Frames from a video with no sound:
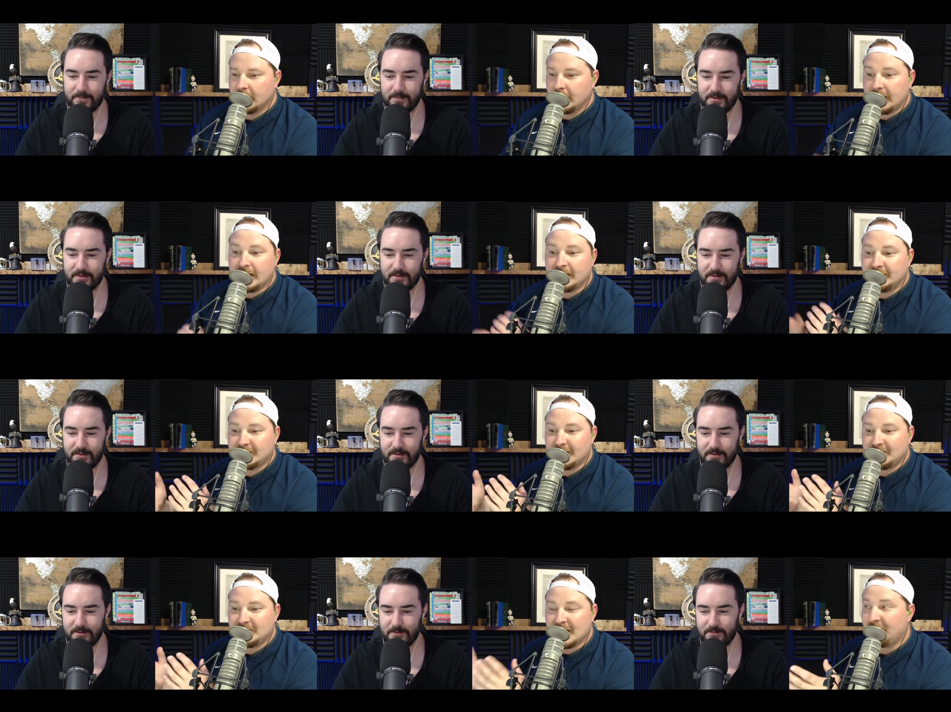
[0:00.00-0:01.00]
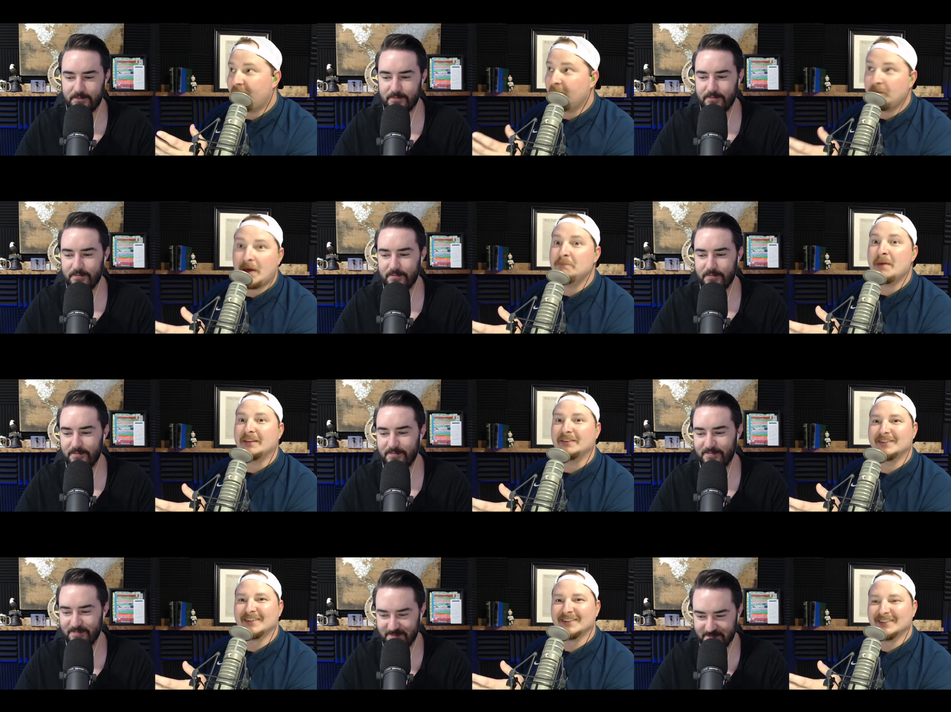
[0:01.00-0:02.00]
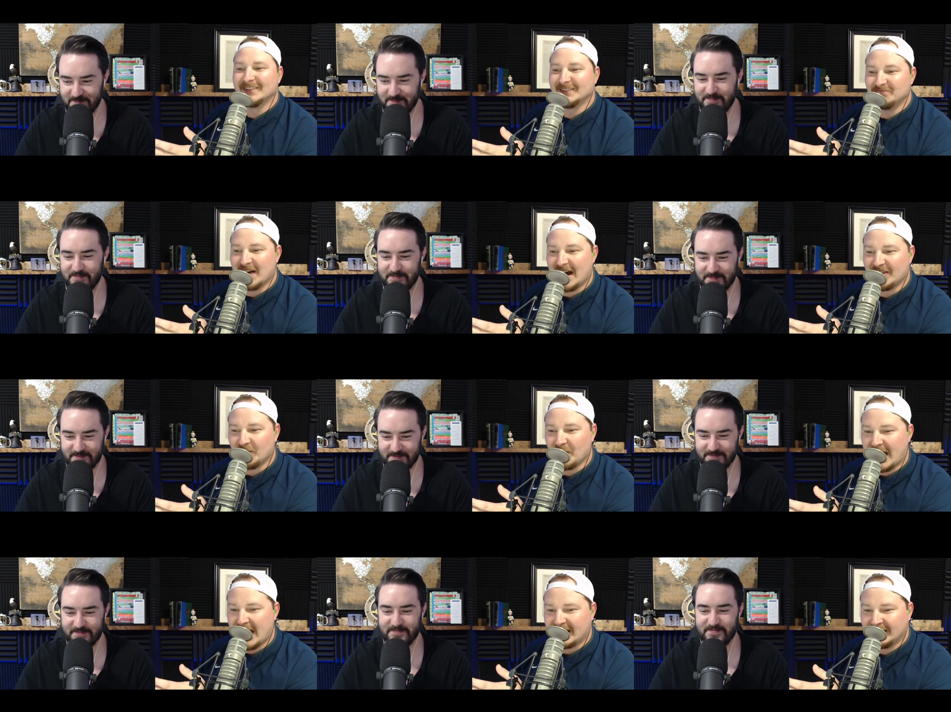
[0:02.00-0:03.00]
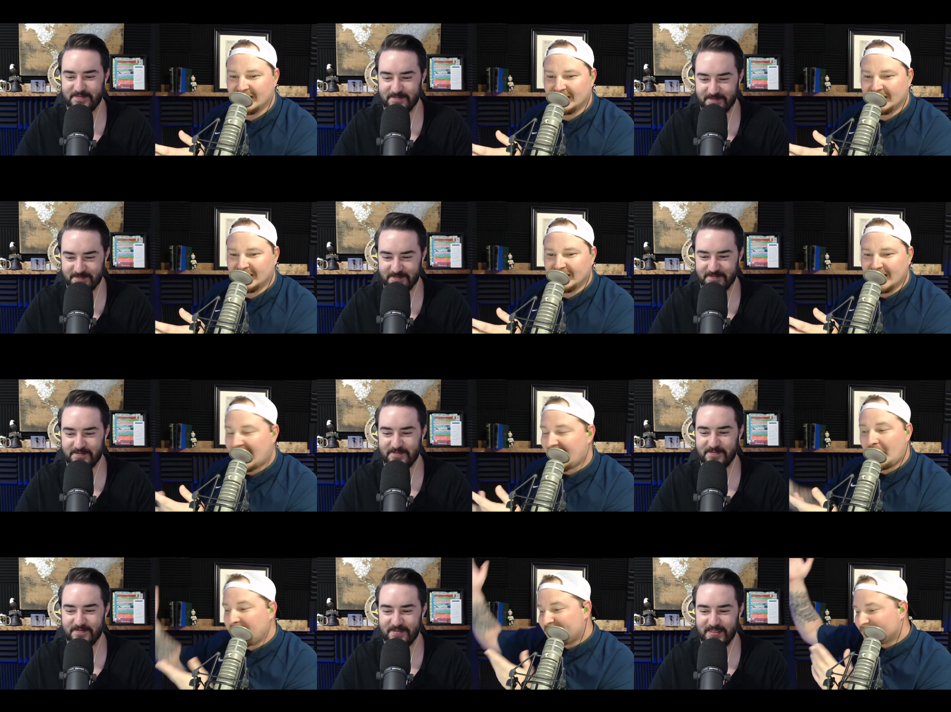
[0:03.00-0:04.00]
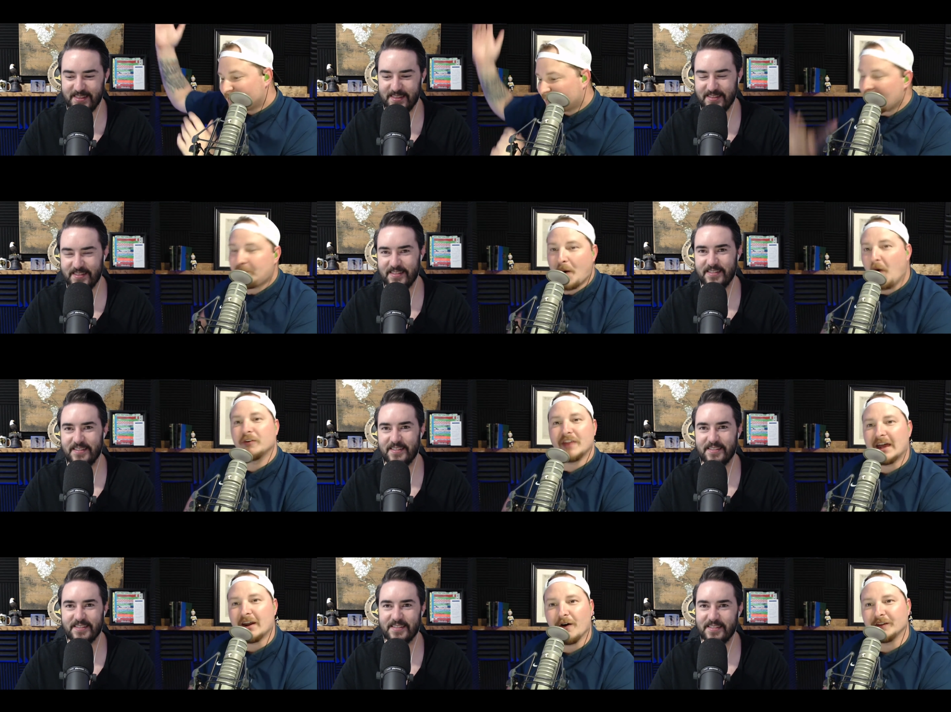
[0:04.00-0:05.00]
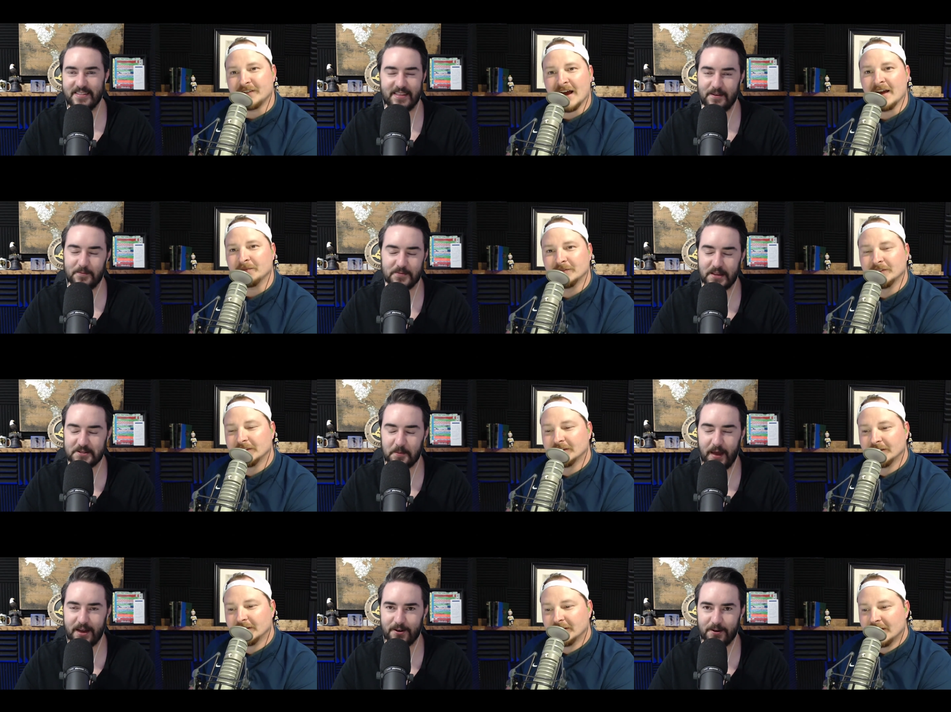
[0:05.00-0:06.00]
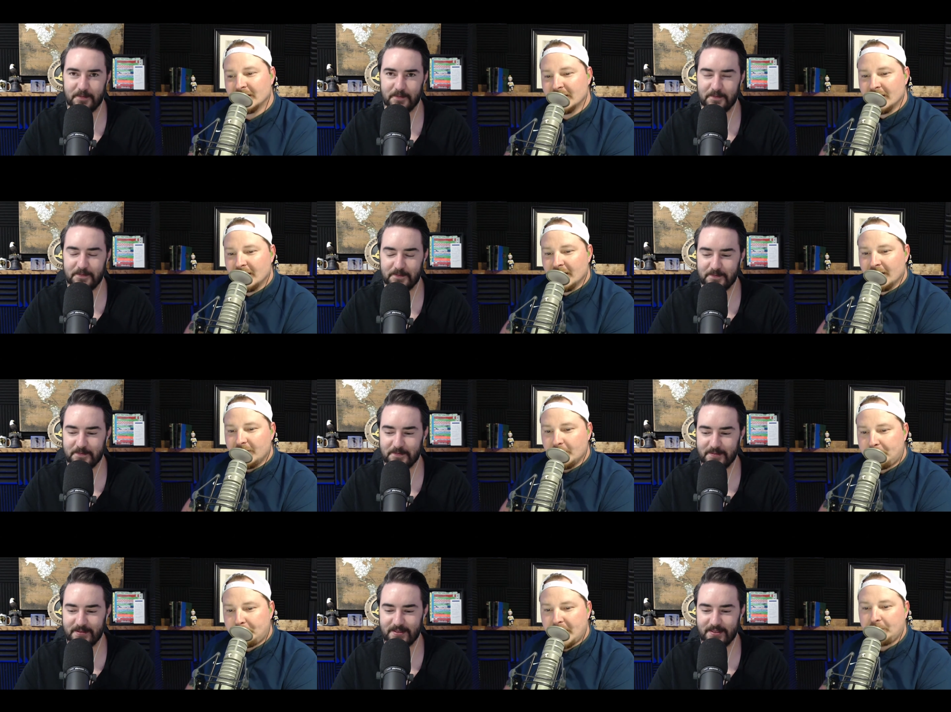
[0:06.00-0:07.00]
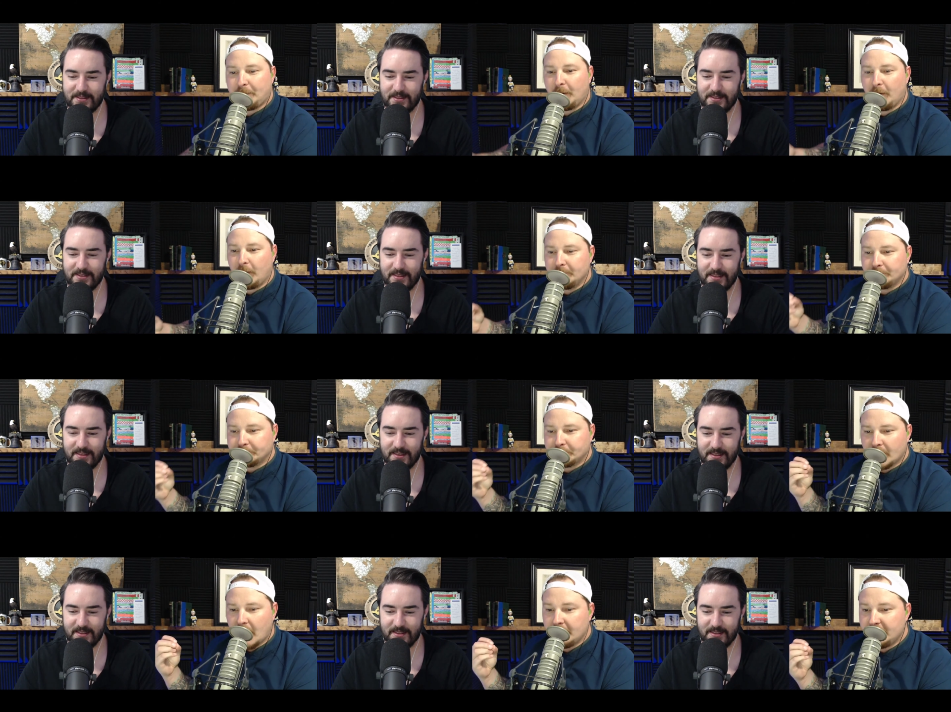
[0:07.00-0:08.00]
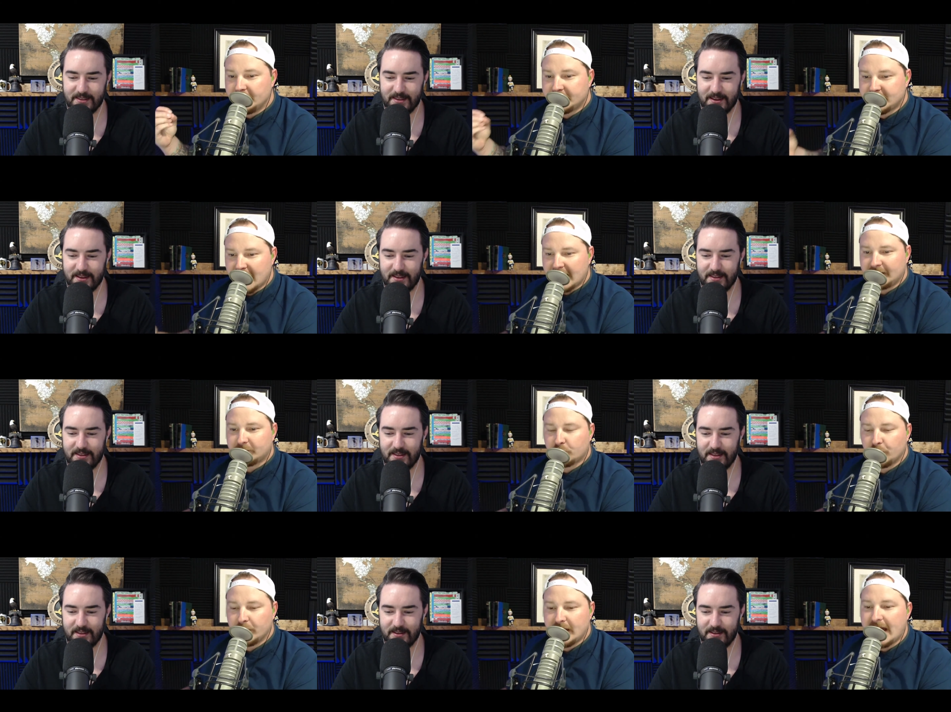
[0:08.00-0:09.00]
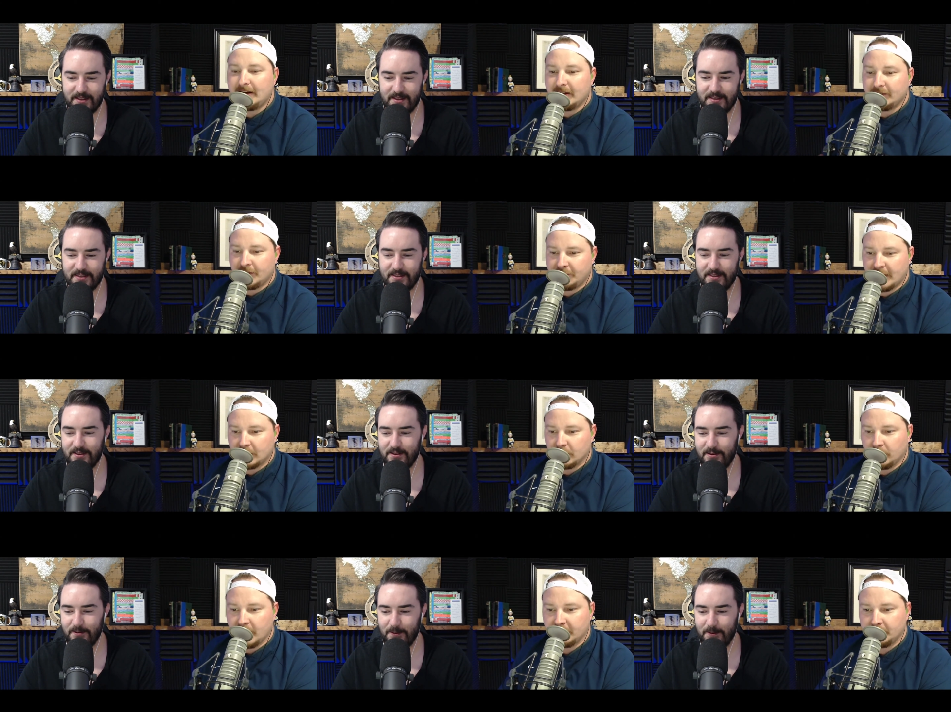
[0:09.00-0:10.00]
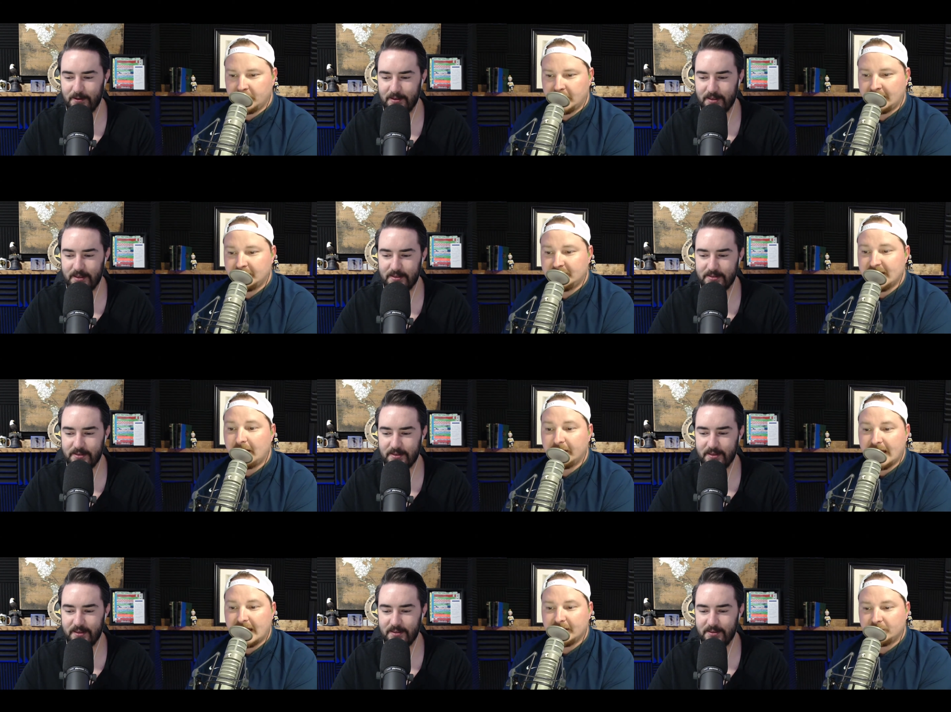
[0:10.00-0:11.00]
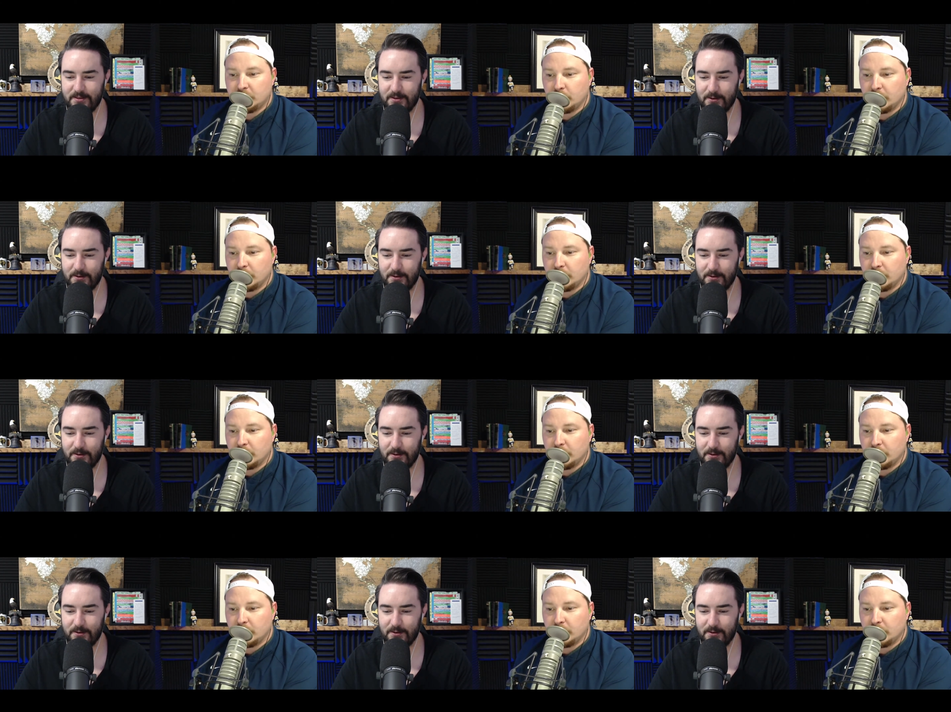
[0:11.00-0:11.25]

Speaker 1: hence the 10th Amendment, by the way. Ah, we just skip over that all the time?
Speaker 2: Doesn't matter.
Speaker 1: The people of the states created the federal government and delegated to